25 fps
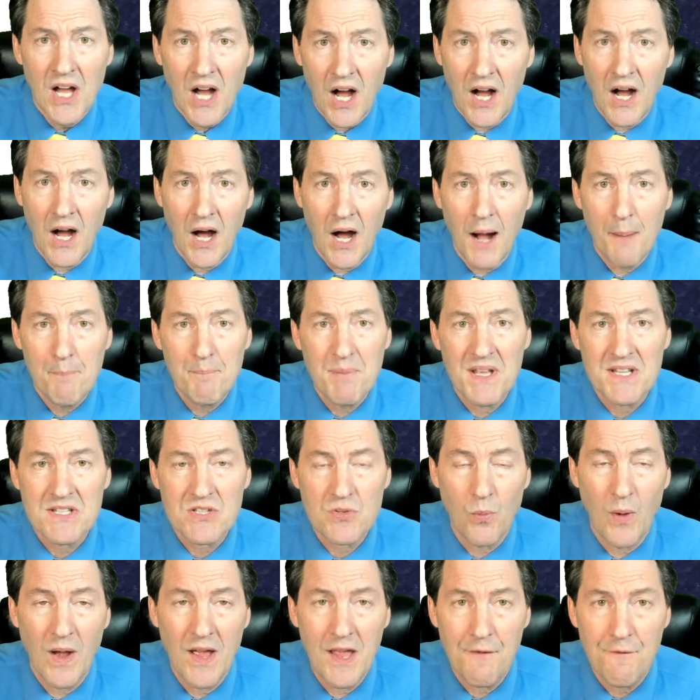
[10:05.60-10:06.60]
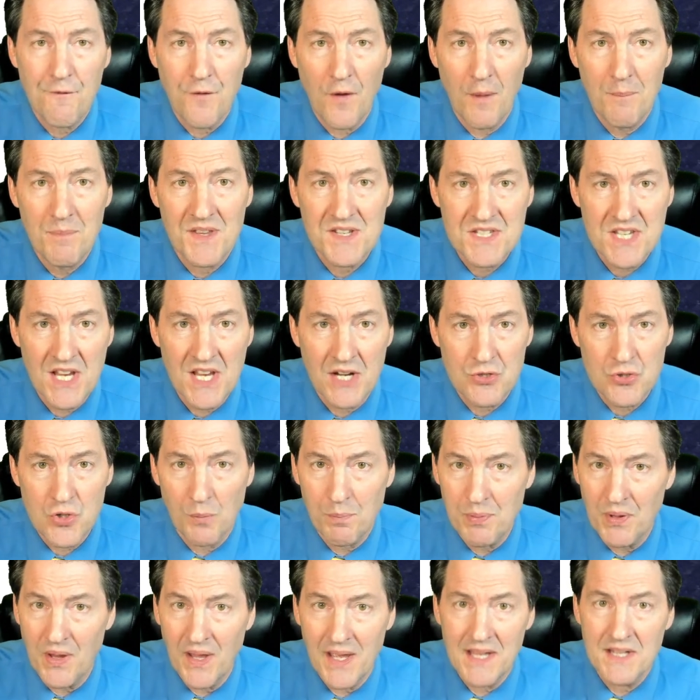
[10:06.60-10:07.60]
up its way from the
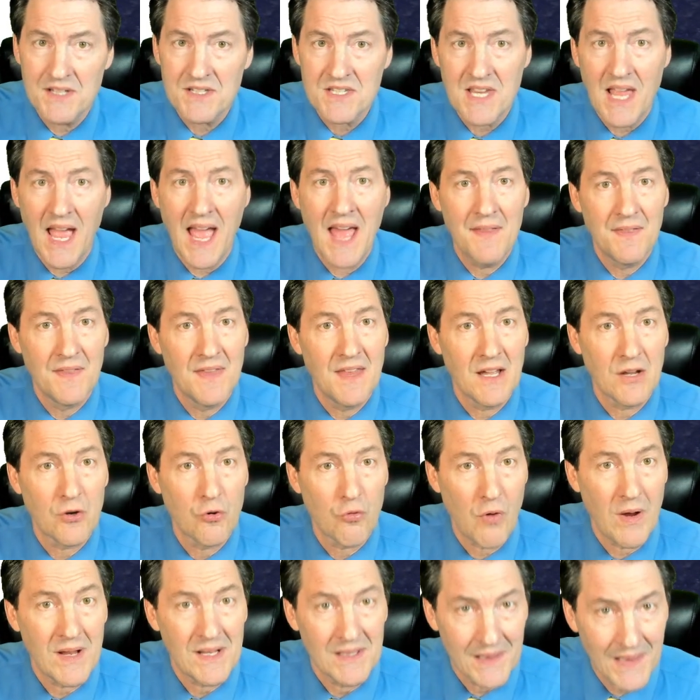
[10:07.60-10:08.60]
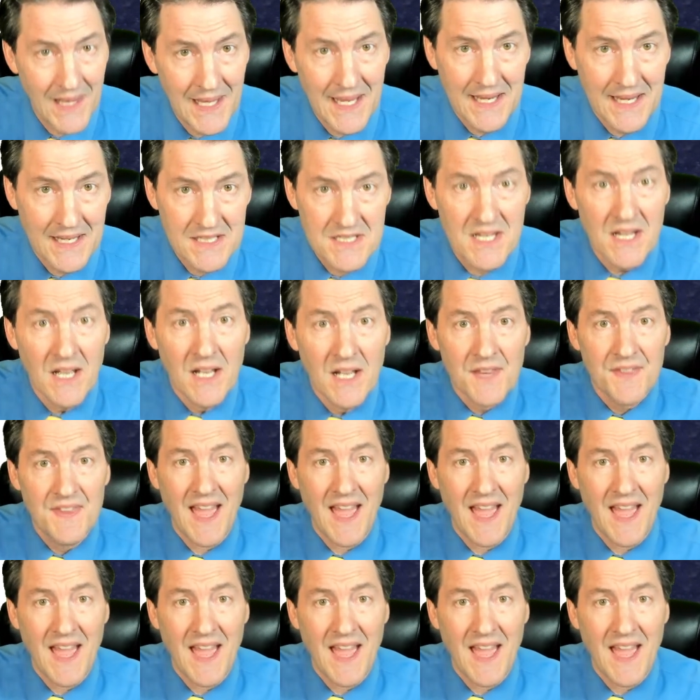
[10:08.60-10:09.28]
Central Plains and the Great Lakes.